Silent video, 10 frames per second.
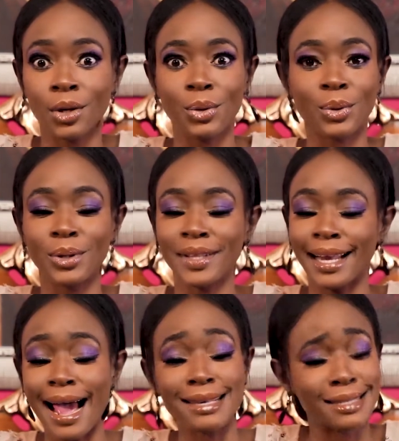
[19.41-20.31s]
you would know
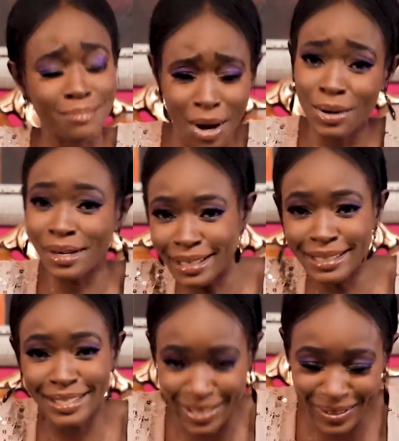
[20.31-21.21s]
that I smell
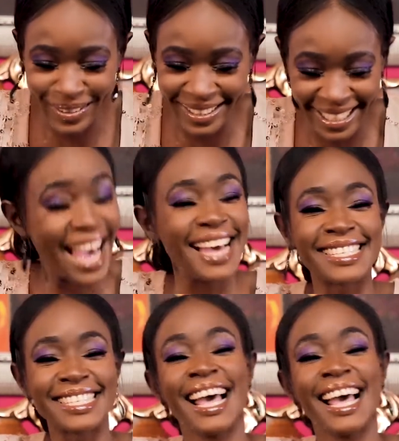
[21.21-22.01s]
good too. Yes.